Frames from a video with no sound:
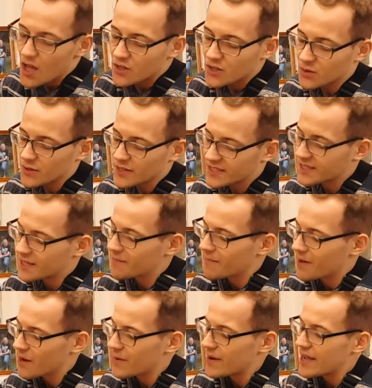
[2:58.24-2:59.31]
twisting
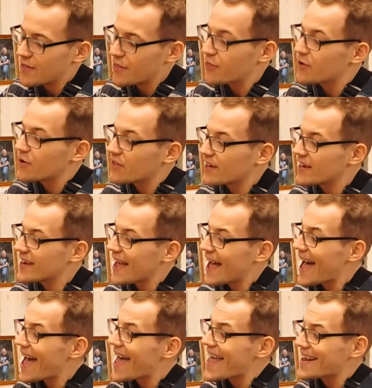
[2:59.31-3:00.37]
my way through the
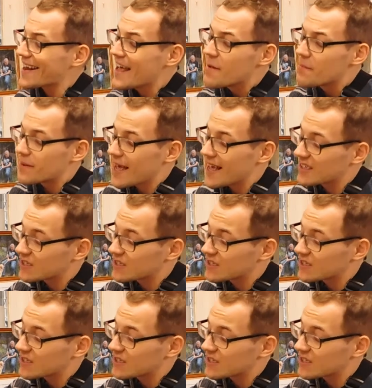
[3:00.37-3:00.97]
night. But as